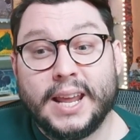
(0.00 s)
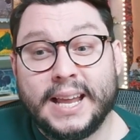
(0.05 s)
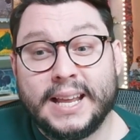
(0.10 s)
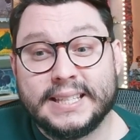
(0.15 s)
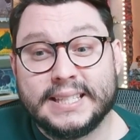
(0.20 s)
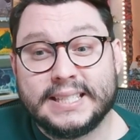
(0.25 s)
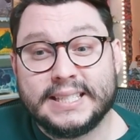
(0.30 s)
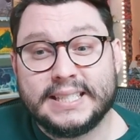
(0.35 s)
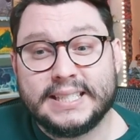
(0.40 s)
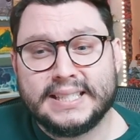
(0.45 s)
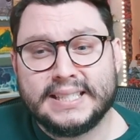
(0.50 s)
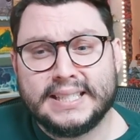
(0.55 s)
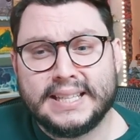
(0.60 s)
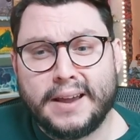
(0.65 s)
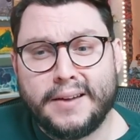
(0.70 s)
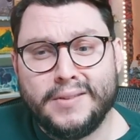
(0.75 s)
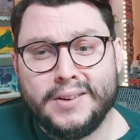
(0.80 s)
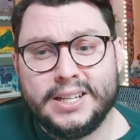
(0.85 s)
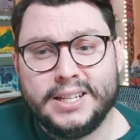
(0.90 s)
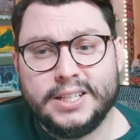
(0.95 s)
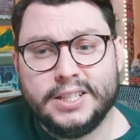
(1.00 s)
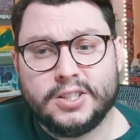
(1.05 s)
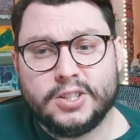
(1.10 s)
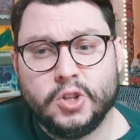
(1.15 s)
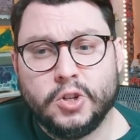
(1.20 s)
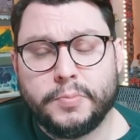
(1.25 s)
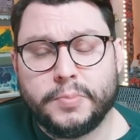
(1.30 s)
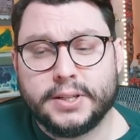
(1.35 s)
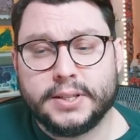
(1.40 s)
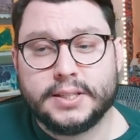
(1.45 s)
at
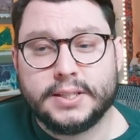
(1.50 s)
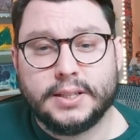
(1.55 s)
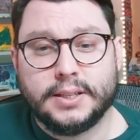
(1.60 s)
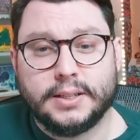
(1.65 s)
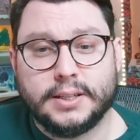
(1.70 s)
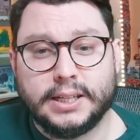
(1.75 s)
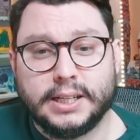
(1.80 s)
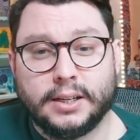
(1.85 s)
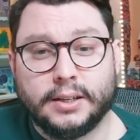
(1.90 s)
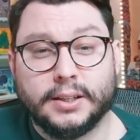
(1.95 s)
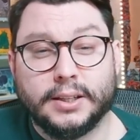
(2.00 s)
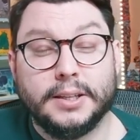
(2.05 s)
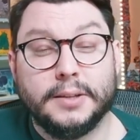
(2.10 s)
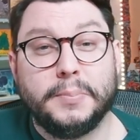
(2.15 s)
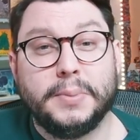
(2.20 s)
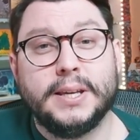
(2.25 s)
72% nearly.